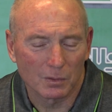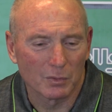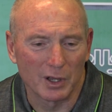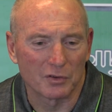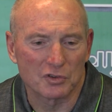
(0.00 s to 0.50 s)

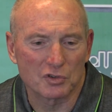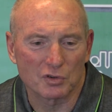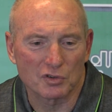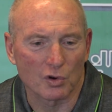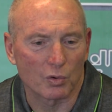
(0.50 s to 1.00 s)
Well, there's
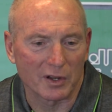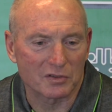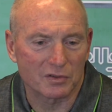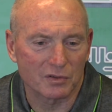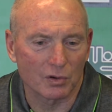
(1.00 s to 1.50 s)
no,
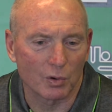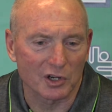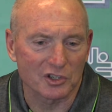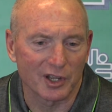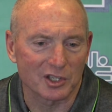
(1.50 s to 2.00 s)
no
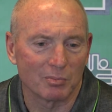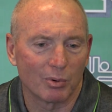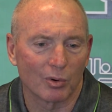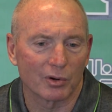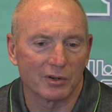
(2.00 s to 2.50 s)
question that's
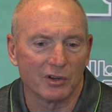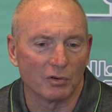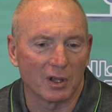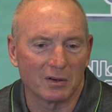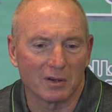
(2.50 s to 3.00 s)
important, and, no,
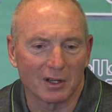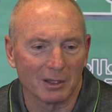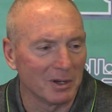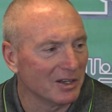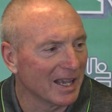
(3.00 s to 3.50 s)
and,
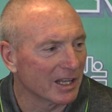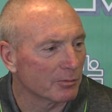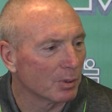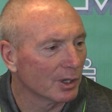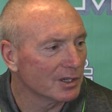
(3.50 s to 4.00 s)
eliminate
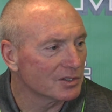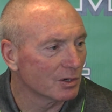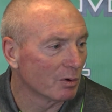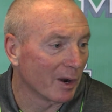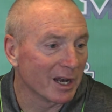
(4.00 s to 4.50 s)
negative plays.
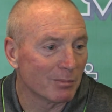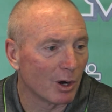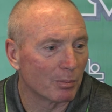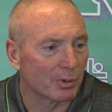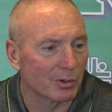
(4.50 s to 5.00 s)
You know, we ran the
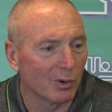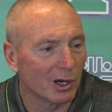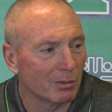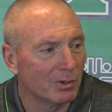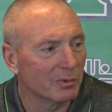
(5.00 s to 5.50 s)
ball pretty
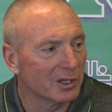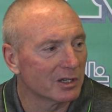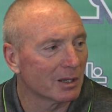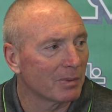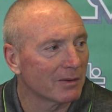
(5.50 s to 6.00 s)
well, but we
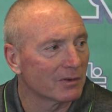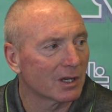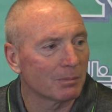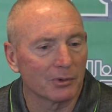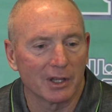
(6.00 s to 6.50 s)
ended up having a
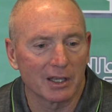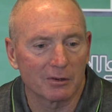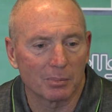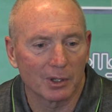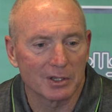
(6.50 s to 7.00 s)
couple
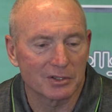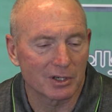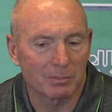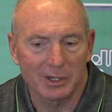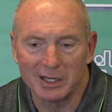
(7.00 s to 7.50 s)
negative plays
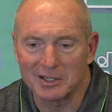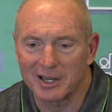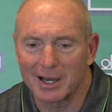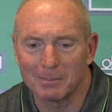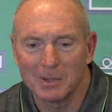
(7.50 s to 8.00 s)
there. But
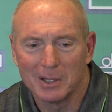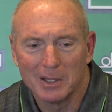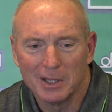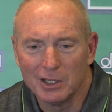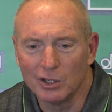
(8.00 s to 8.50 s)
anytime,
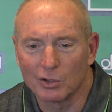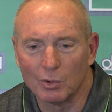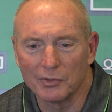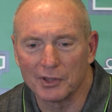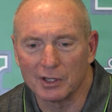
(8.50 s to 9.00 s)
you know, the
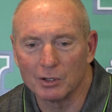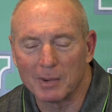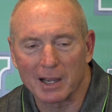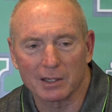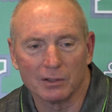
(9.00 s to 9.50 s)
one thing you go
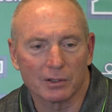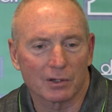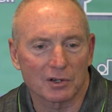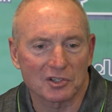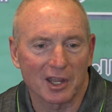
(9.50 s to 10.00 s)
back and look
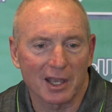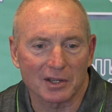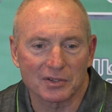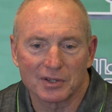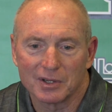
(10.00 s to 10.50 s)
at our
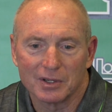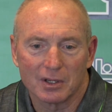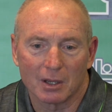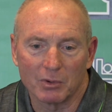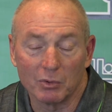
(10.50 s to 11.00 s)
stats.
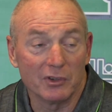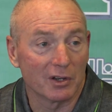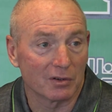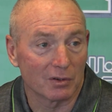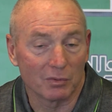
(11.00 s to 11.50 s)
I mean, we've
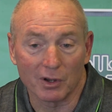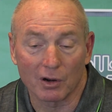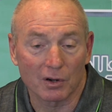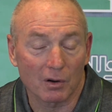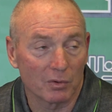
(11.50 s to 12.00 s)
done we
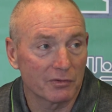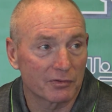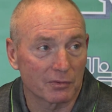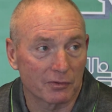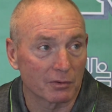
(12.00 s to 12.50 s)
are we've
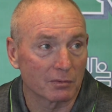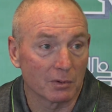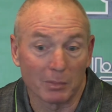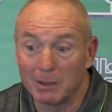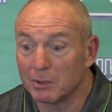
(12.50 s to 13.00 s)

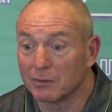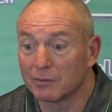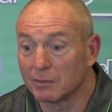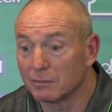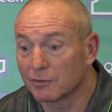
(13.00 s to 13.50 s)
maybe the
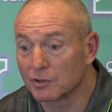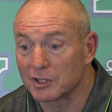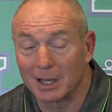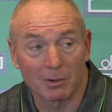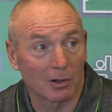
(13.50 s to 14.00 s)
first
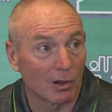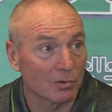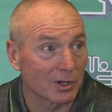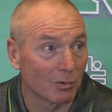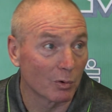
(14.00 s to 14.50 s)
time in a
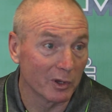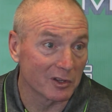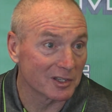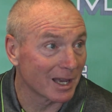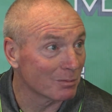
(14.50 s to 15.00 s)
long time we're
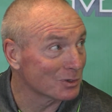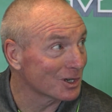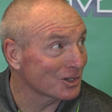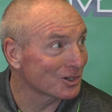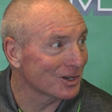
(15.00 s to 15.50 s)
winning time
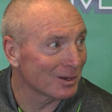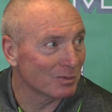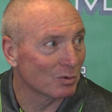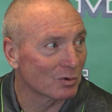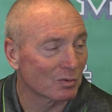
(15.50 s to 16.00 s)
possession now. I
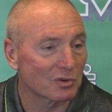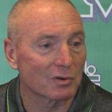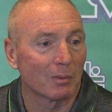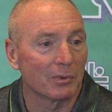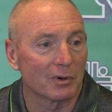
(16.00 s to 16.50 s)
mean, we're, we're
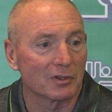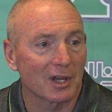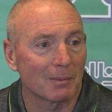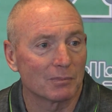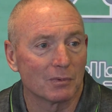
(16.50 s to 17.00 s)
up there in the
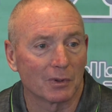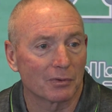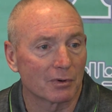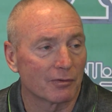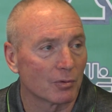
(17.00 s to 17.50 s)
top what,
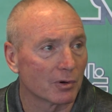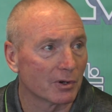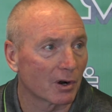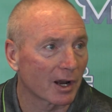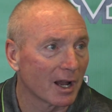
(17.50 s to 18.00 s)
three or four
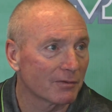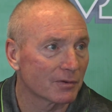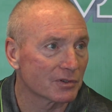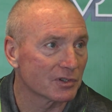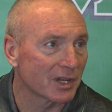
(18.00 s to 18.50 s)
in our
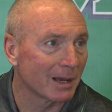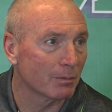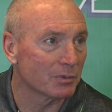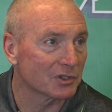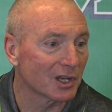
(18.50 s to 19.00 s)
conference in time
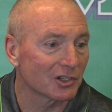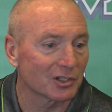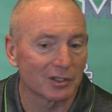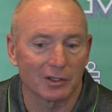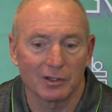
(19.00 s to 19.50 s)
of
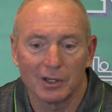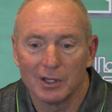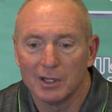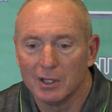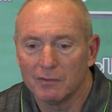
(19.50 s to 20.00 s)
possession, and
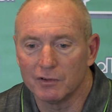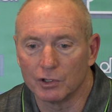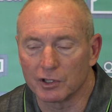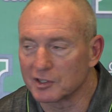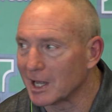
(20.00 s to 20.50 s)
if you
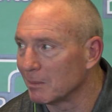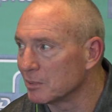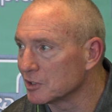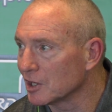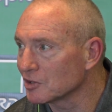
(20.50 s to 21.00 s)
look at the time
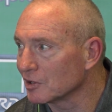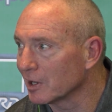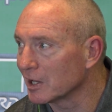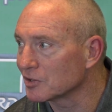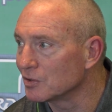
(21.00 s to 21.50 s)
possession the
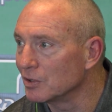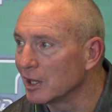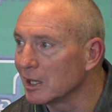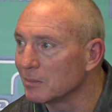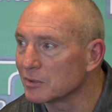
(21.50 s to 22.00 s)
last two
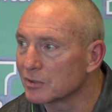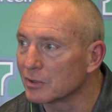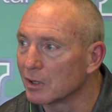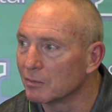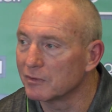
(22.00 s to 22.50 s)
games,
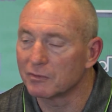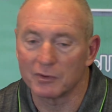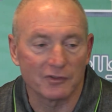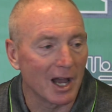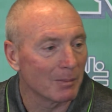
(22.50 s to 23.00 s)
uh, we've
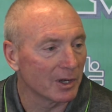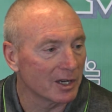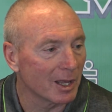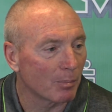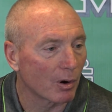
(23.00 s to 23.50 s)
we've
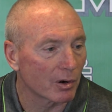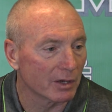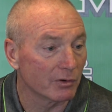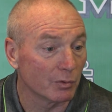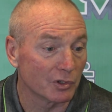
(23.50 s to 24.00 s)
dominated that part
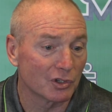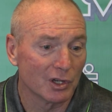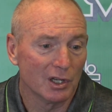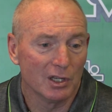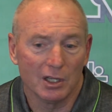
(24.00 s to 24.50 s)
of it. Which,
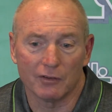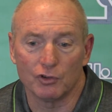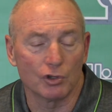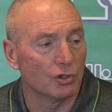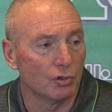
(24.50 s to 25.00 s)
if
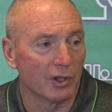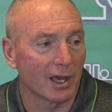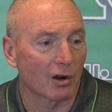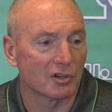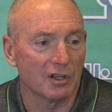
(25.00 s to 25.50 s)
you can do
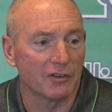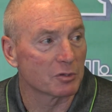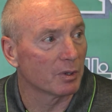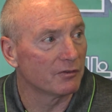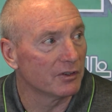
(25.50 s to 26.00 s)
that, our defense
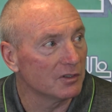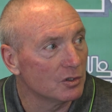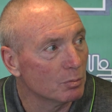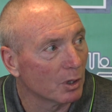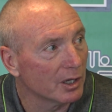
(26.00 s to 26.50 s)
played
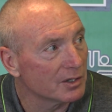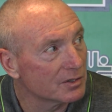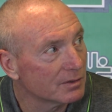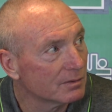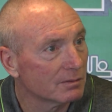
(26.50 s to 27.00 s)
52 plays,